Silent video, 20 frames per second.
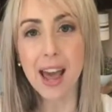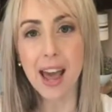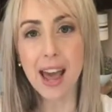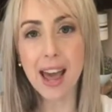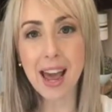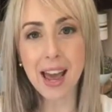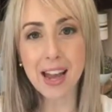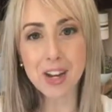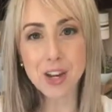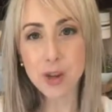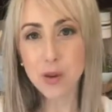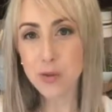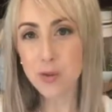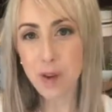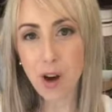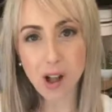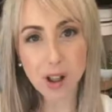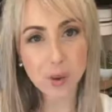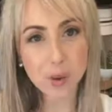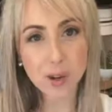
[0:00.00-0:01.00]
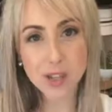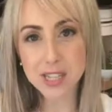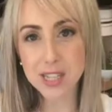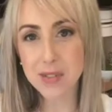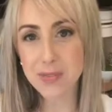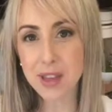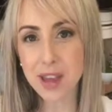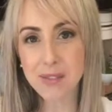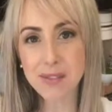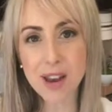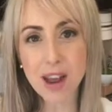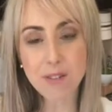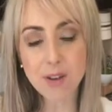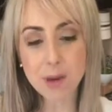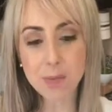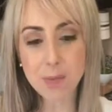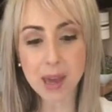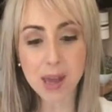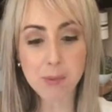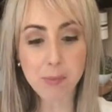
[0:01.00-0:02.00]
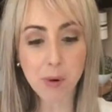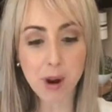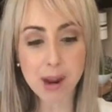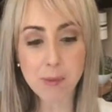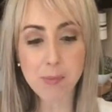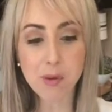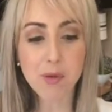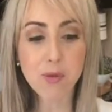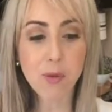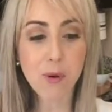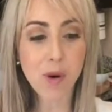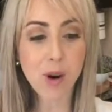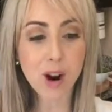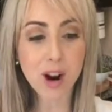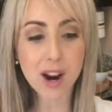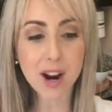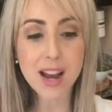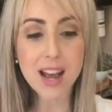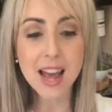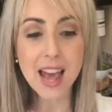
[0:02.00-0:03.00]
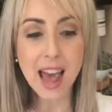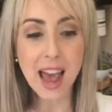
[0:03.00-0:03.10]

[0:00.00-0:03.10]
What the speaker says: and new followers if they've never made bread before